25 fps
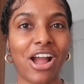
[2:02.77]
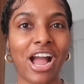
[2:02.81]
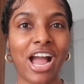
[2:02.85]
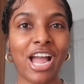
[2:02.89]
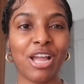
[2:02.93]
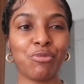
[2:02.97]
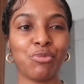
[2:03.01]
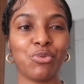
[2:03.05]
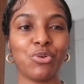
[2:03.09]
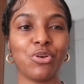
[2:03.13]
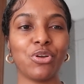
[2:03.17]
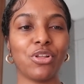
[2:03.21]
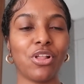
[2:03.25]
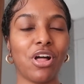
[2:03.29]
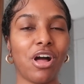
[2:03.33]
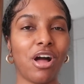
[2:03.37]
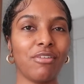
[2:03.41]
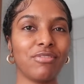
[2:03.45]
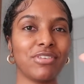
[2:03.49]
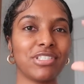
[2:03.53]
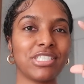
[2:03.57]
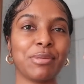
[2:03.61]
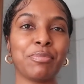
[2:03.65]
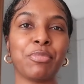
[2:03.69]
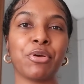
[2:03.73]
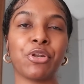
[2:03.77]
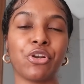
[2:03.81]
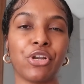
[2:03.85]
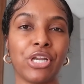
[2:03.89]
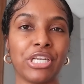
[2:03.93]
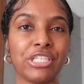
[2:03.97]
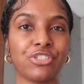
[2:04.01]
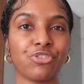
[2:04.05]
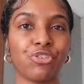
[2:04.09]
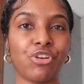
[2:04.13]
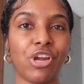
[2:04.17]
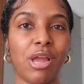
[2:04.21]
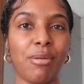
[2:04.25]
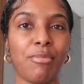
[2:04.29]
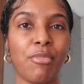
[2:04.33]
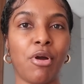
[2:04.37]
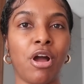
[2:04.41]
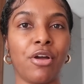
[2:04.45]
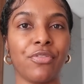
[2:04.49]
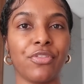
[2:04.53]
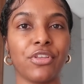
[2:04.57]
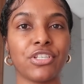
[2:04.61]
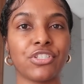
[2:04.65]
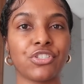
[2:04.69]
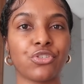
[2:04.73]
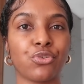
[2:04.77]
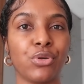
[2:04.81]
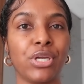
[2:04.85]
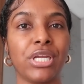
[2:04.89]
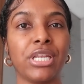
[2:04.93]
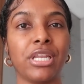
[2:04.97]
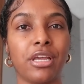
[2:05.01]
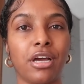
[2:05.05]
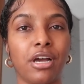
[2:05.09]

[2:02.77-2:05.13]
I will obviously put her Instagram on the screen.